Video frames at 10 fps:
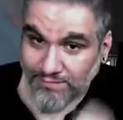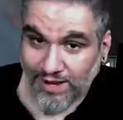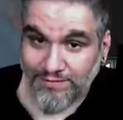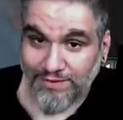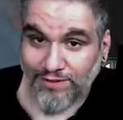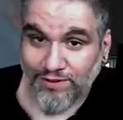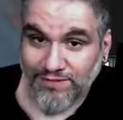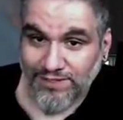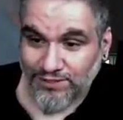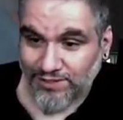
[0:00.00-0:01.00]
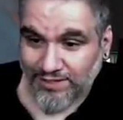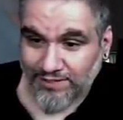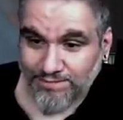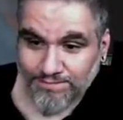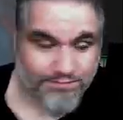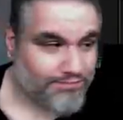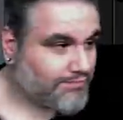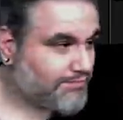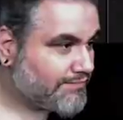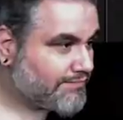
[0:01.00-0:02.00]
I've never heard of such right, a they, thing. They put
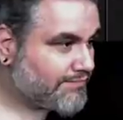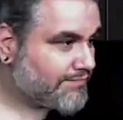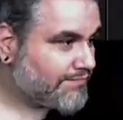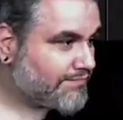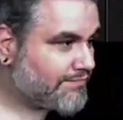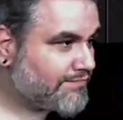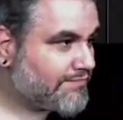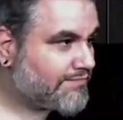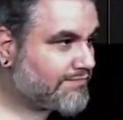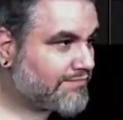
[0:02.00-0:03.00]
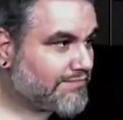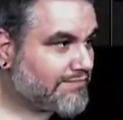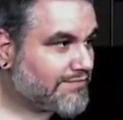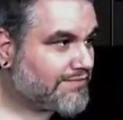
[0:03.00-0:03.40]
Drown Lock on top of their deck.